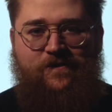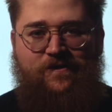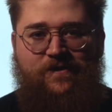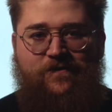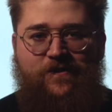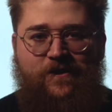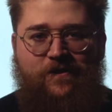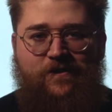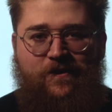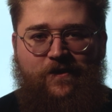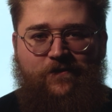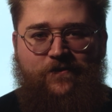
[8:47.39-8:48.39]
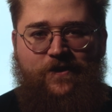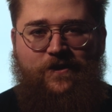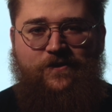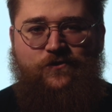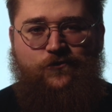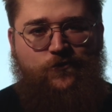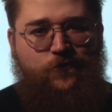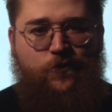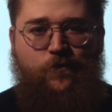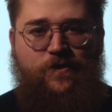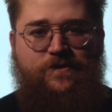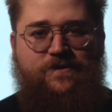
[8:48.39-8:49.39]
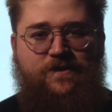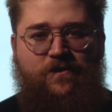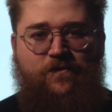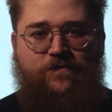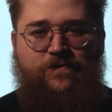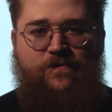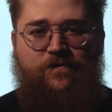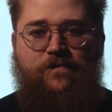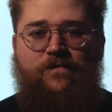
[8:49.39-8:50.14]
living a life that is true to oneself,